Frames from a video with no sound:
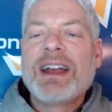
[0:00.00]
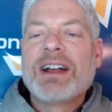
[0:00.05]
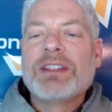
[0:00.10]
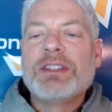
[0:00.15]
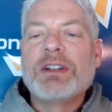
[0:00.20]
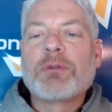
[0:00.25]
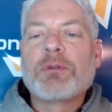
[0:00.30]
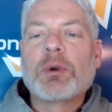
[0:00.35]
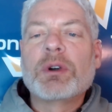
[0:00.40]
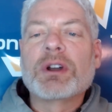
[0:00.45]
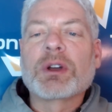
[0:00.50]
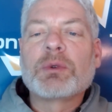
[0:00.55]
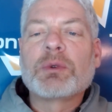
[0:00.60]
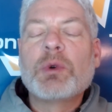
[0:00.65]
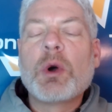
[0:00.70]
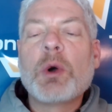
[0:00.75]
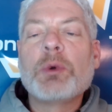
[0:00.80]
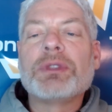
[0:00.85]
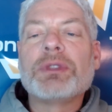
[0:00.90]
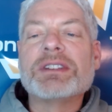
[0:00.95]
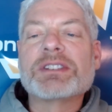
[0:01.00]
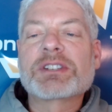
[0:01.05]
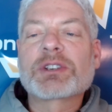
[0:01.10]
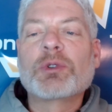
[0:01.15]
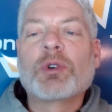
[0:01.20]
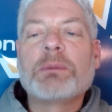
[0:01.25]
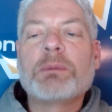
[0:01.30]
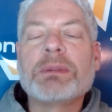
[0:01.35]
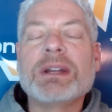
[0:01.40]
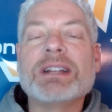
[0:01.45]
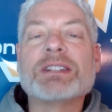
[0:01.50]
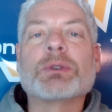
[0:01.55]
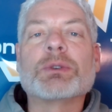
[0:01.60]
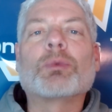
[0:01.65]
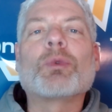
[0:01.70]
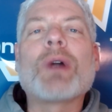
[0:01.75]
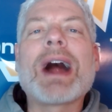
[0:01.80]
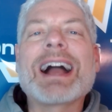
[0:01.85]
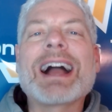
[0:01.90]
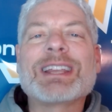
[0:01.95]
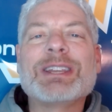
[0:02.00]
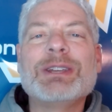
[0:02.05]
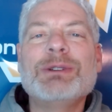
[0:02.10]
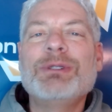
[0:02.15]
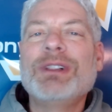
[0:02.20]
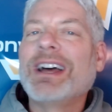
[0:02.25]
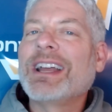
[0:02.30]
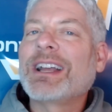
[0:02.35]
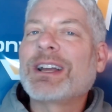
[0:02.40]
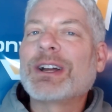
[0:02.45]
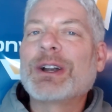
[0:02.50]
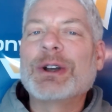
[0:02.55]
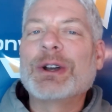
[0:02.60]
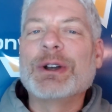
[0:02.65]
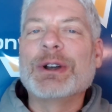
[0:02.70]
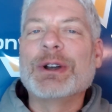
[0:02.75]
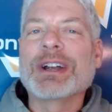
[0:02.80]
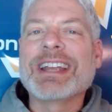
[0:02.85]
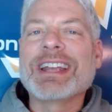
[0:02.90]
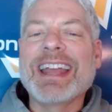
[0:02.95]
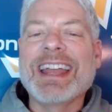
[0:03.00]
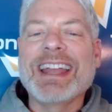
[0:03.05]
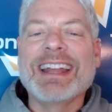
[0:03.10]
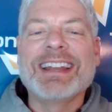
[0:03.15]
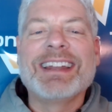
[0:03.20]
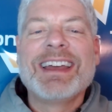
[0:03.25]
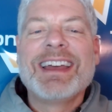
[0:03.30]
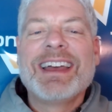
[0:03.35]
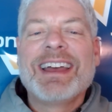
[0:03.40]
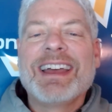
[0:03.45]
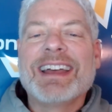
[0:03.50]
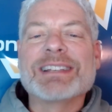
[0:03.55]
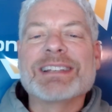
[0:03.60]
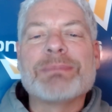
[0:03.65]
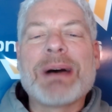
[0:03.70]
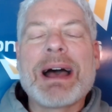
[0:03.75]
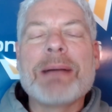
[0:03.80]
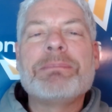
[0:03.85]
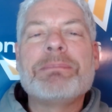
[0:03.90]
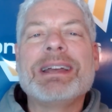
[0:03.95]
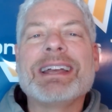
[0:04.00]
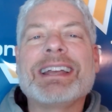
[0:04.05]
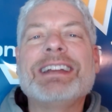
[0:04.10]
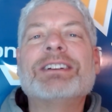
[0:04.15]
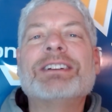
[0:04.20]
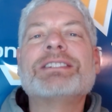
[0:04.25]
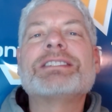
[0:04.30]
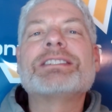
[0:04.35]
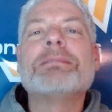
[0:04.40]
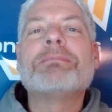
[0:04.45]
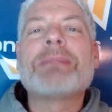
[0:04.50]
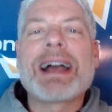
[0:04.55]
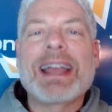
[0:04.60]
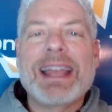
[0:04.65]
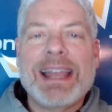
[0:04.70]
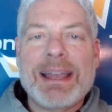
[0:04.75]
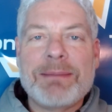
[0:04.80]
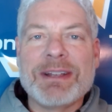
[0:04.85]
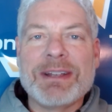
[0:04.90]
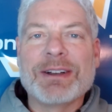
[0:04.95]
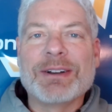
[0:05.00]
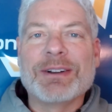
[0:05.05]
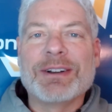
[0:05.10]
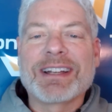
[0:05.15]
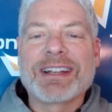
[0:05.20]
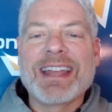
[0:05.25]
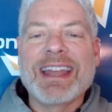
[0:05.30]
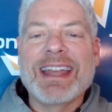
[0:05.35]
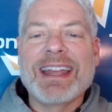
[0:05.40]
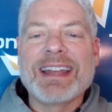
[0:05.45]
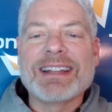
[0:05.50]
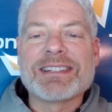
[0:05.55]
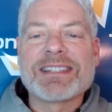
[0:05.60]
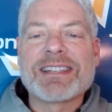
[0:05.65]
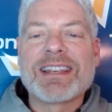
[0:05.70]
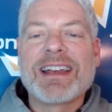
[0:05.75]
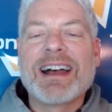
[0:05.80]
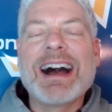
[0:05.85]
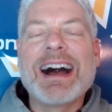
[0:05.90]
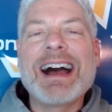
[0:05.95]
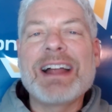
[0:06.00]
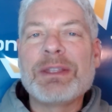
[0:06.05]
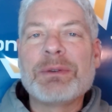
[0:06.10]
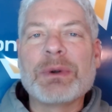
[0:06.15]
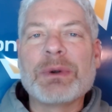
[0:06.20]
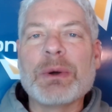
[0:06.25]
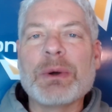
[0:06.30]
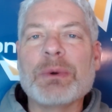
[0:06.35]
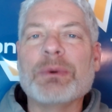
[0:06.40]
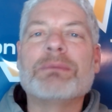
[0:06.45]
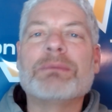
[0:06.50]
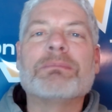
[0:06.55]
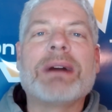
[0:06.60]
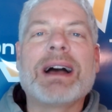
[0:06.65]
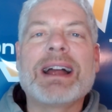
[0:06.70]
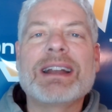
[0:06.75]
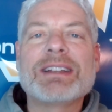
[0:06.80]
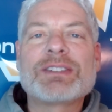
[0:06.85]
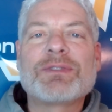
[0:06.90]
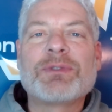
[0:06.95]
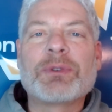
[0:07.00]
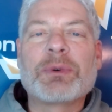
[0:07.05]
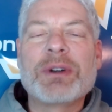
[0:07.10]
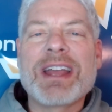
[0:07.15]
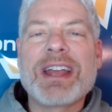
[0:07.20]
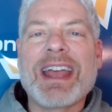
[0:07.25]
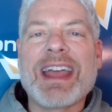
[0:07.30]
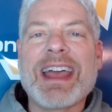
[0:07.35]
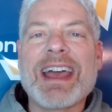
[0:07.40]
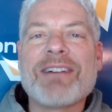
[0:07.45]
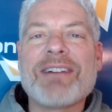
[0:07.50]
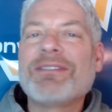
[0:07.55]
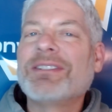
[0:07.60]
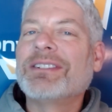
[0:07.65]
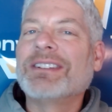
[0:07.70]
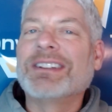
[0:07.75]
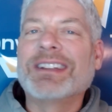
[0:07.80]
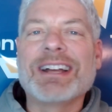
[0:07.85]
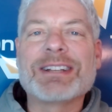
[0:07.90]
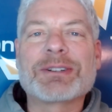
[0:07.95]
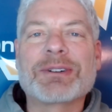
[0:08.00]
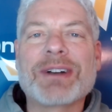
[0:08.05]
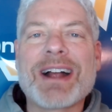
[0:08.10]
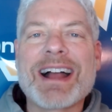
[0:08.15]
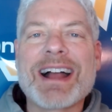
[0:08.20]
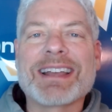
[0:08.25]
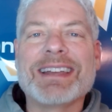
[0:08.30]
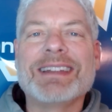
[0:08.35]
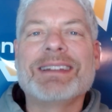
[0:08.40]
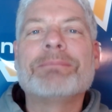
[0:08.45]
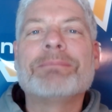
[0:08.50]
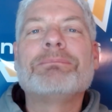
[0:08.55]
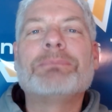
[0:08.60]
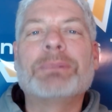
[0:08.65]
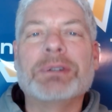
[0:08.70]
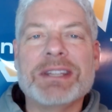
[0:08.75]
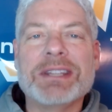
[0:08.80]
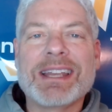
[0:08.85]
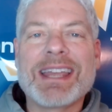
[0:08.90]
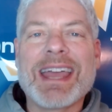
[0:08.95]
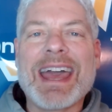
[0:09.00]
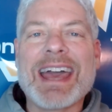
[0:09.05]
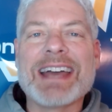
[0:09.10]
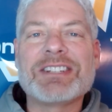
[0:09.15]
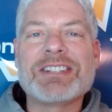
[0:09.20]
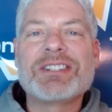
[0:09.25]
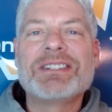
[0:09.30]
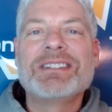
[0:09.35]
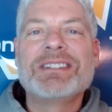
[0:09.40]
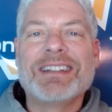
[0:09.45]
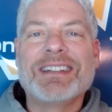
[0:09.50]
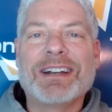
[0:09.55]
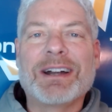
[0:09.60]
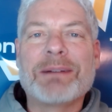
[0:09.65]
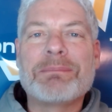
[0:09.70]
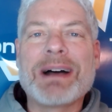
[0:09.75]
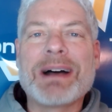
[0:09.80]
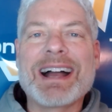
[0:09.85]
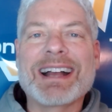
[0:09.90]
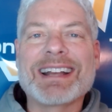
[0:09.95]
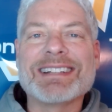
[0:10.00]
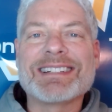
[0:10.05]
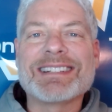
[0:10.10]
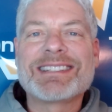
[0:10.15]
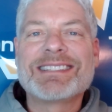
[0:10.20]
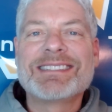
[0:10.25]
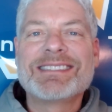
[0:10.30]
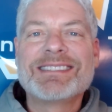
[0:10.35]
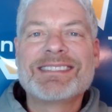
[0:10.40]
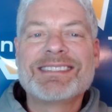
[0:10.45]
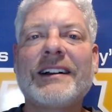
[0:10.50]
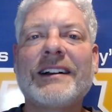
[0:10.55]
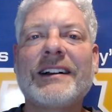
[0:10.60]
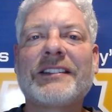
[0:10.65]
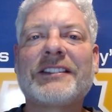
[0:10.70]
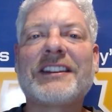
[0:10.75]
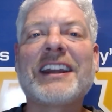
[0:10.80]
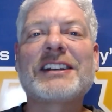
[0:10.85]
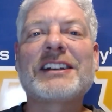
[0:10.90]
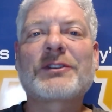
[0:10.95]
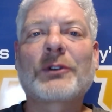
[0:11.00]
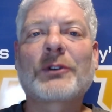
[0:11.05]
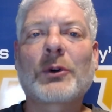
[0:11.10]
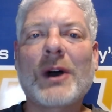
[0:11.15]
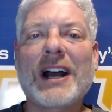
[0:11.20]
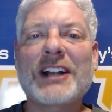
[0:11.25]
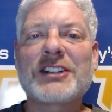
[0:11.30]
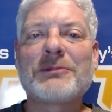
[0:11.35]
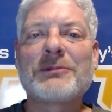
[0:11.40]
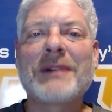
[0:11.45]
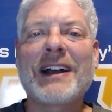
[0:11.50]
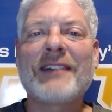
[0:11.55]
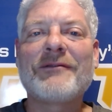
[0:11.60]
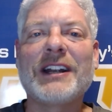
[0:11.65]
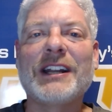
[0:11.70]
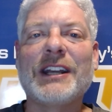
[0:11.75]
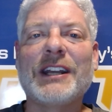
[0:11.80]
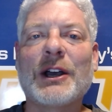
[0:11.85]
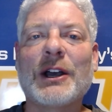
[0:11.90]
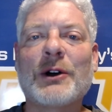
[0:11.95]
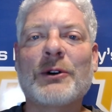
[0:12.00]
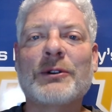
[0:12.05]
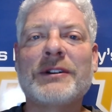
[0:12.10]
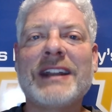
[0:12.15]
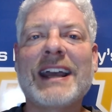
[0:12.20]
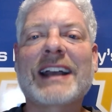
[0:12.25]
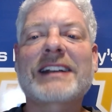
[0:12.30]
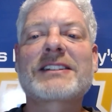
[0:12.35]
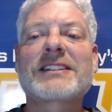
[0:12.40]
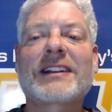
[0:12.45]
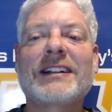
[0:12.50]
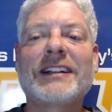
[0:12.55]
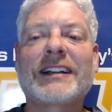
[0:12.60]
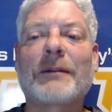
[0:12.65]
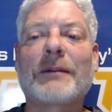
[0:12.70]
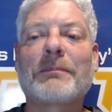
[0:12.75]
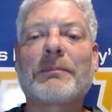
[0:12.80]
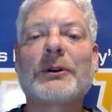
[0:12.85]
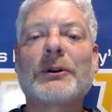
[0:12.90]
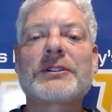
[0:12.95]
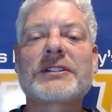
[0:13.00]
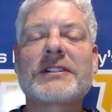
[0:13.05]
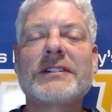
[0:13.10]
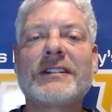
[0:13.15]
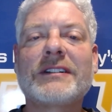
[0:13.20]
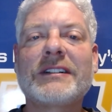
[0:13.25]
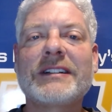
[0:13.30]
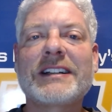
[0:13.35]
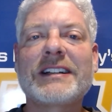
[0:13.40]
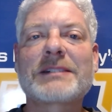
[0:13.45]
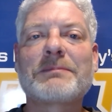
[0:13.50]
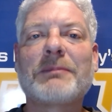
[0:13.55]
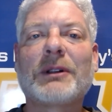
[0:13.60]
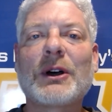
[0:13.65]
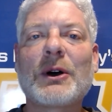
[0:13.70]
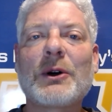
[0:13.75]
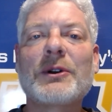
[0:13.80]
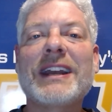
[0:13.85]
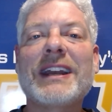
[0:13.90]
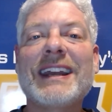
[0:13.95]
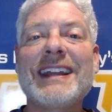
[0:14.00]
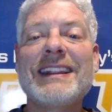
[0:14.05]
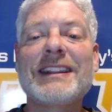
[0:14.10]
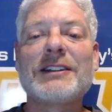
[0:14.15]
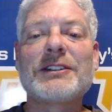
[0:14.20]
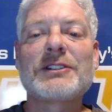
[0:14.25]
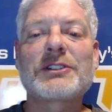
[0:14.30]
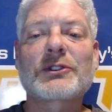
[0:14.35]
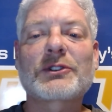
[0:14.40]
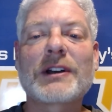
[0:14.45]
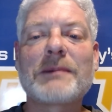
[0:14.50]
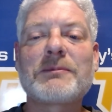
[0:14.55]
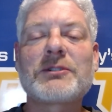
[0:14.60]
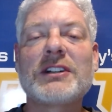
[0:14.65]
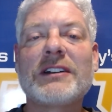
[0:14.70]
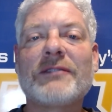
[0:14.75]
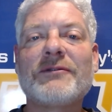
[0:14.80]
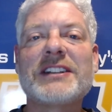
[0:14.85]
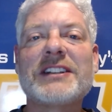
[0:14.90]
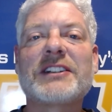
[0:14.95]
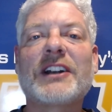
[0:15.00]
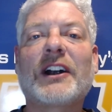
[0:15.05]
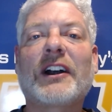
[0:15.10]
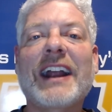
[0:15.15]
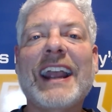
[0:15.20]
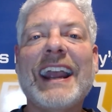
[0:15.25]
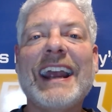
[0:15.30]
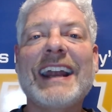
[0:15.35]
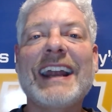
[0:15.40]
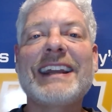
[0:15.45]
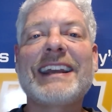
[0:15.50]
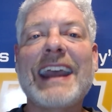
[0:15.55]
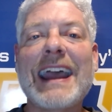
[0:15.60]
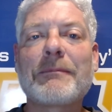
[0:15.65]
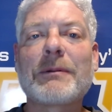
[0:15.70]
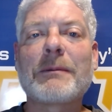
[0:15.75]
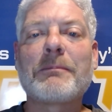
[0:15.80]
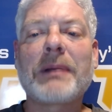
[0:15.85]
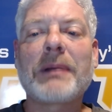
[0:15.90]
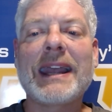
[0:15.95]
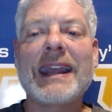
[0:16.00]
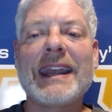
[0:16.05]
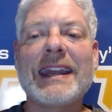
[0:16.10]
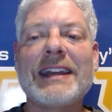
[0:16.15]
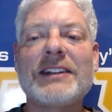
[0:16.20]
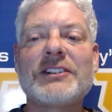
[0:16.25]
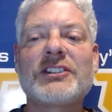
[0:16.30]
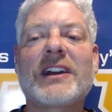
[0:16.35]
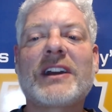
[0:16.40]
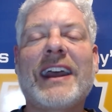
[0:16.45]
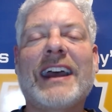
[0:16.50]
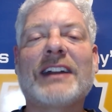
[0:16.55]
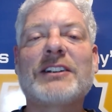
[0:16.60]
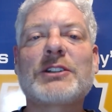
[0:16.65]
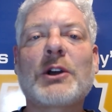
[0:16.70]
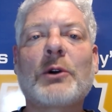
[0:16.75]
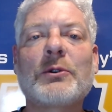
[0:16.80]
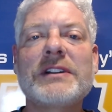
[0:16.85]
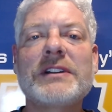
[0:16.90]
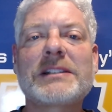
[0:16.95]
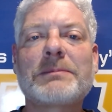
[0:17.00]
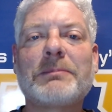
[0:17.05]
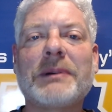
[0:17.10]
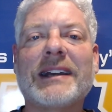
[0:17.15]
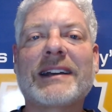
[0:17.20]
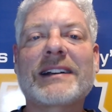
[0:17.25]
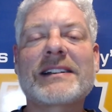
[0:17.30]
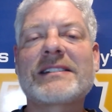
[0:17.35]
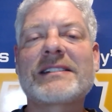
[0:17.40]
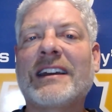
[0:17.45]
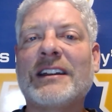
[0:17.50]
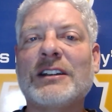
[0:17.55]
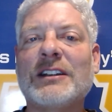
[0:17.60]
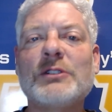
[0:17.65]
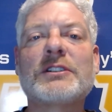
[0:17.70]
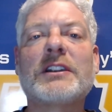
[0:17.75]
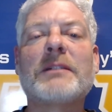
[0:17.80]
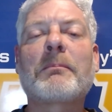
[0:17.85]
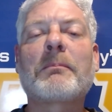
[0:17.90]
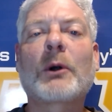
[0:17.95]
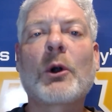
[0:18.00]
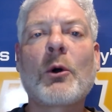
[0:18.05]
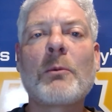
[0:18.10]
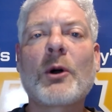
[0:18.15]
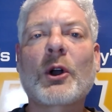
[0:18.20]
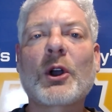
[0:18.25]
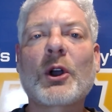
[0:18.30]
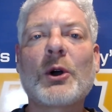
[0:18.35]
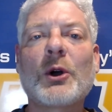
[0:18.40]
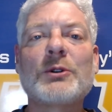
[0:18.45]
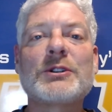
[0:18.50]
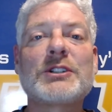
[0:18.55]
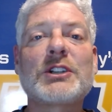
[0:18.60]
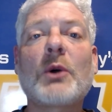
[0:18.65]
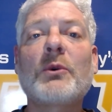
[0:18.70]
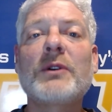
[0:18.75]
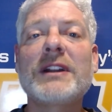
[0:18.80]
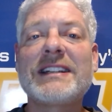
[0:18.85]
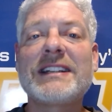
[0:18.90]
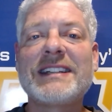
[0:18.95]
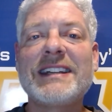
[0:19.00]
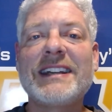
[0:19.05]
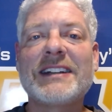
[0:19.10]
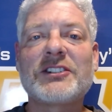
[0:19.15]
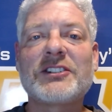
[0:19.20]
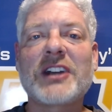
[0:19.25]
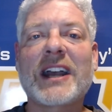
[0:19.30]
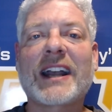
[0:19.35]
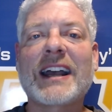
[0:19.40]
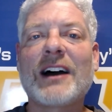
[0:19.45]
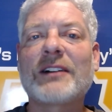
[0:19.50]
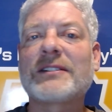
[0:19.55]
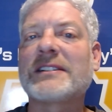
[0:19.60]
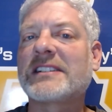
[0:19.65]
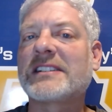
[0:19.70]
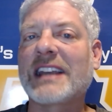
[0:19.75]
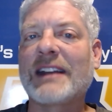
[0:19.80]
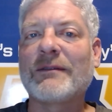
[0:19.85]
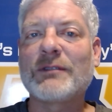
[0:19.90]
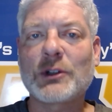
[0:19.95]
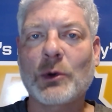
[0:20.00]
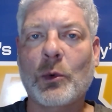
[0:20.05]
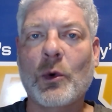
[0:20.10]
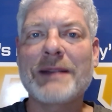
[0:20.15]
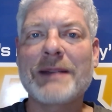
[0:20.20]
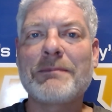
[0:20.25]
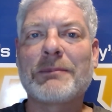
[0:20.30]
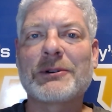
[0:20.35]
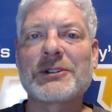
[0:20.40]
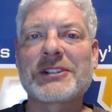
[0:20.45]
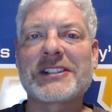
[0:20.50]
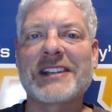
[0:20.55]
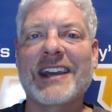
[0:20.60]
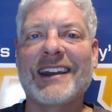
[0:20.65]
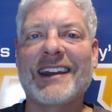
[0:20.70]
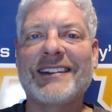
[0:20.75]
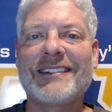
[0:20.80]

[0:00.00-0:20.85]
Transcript: Therefore, to quote, the Scorpions rock you like a hurricane, as my pick here is the Miami Hurricanes on the road, -4.5. Let's rock it. Put the cash in our pockets. Thanks for watching my video. Next, click our personal links below in the description to visit our handicapper page at Tony's Picks and use the promo code TONYT at checkout to save 20%.